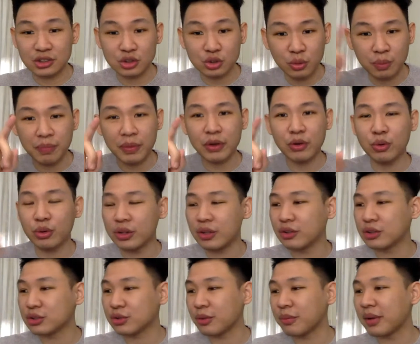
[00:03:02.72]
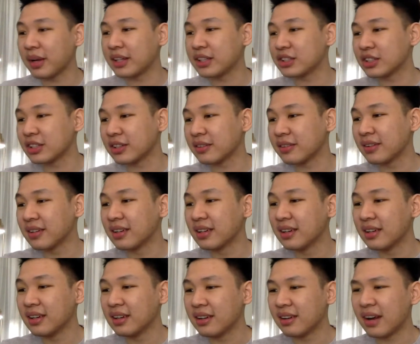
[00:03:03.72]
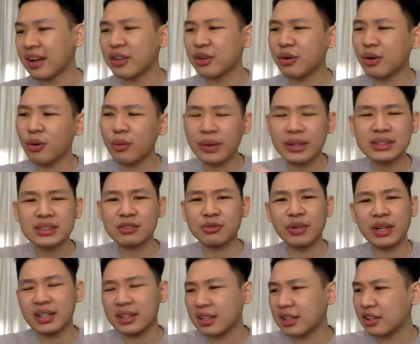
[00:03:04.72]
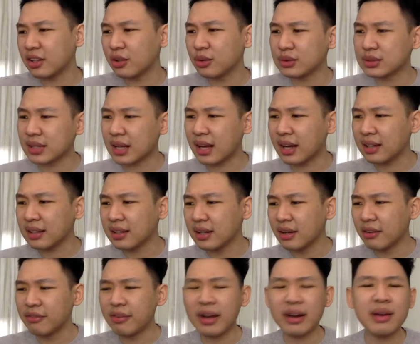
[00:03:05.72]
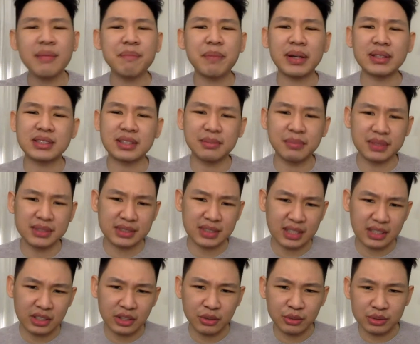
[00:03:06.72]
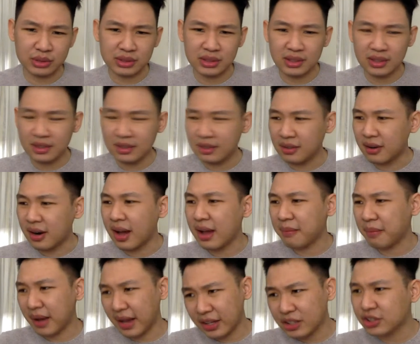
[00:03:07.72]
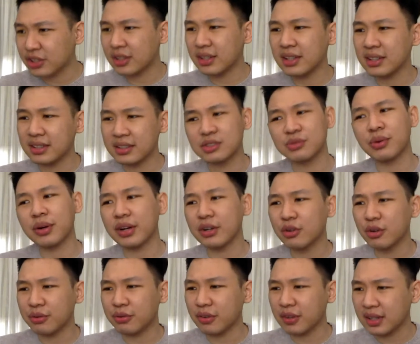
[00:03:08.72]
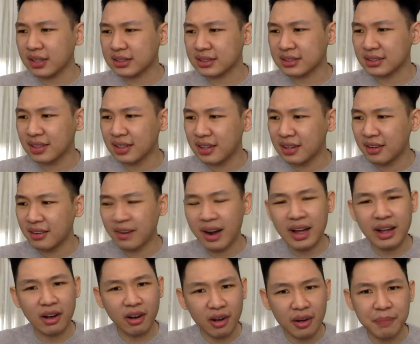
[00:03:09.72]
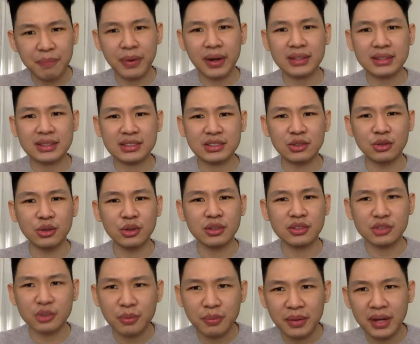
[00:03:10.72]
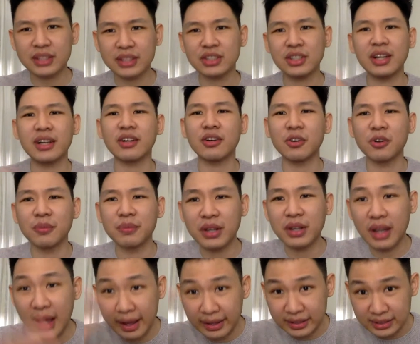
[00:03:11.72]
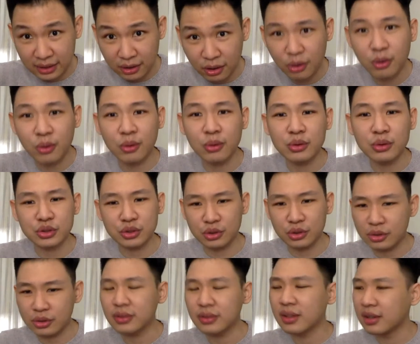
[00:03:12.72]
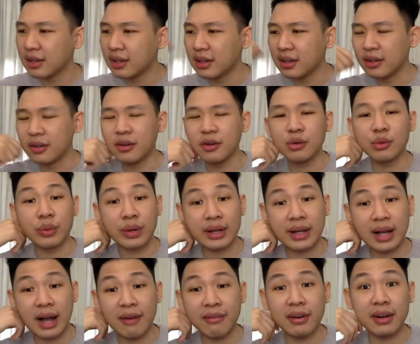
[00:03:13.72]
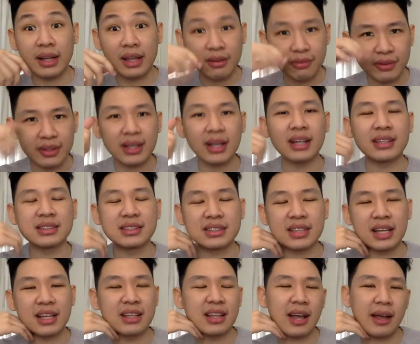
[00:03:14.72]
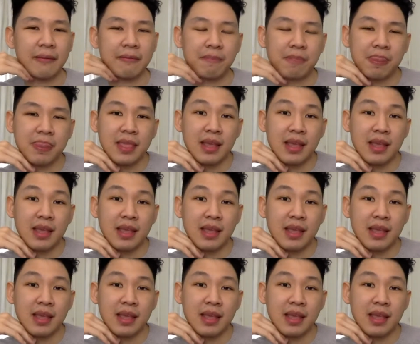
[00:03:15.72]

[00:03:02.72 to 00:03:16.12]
super good news for Malaysia, right? You always read the news, very pessimistic news, right? But actually, it's very good for us, right? Oil price is good, so Malaysia economy as a whole should, recover if it can stay there.